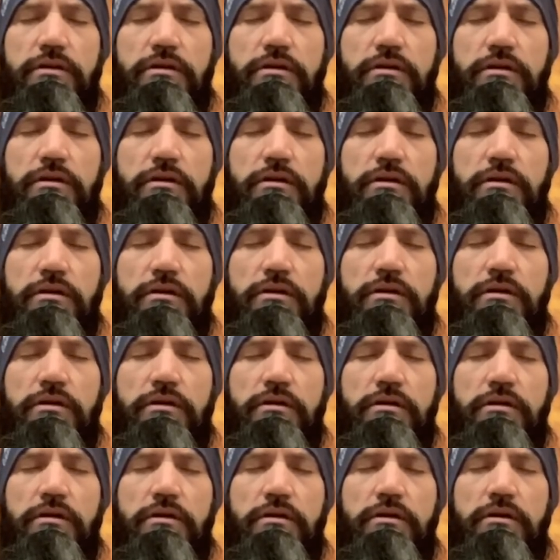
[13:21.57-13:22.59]

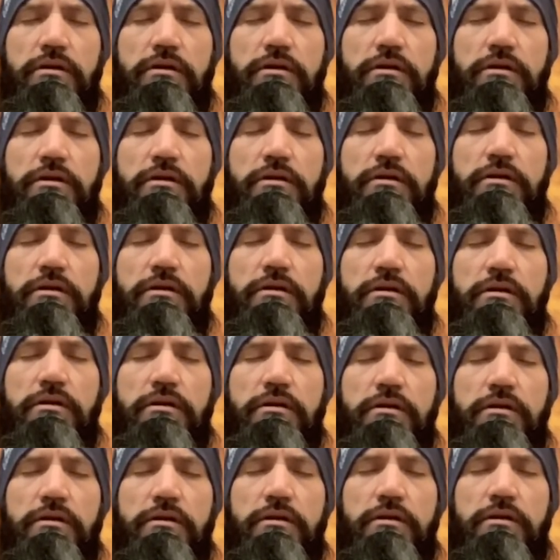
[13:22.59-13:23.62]

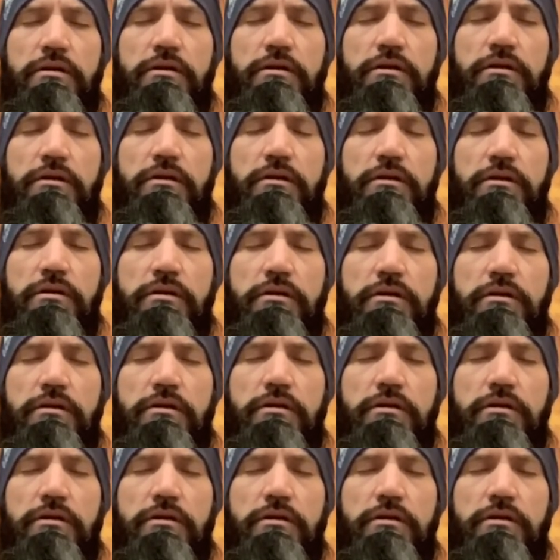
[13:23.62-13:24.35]
[no speech]